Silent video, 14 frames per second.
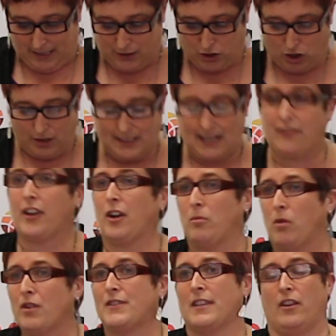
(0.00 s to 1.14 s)
It turned out that I
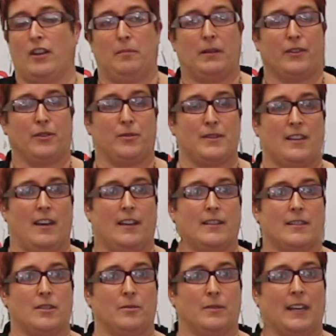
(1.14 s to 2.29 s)
was the only political
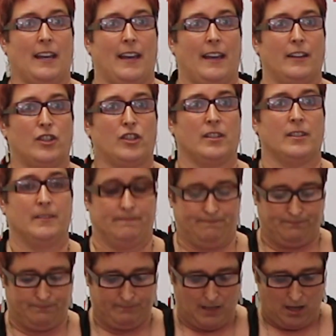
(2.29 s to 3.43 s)
scientist who engaged.
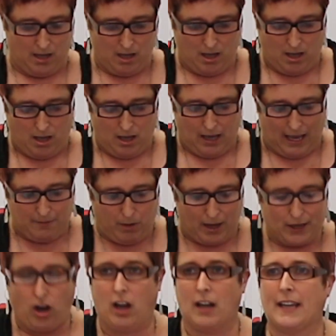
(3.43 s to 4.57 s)
And
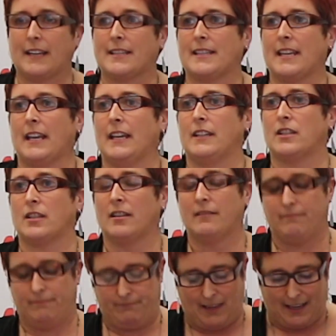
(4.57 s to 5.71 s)
my colleagues said
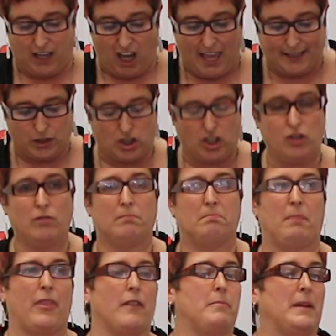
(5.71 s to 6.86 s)
they'd like to,
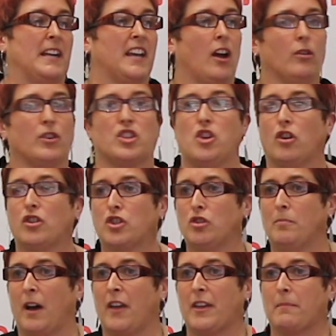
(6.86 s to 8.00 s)
but they've been encouraged not
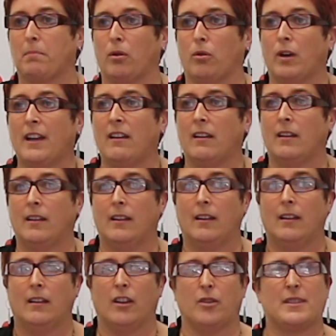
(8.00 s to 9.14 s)
to by the employer,
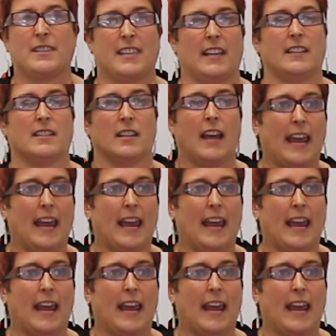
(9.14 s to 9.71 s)
who said,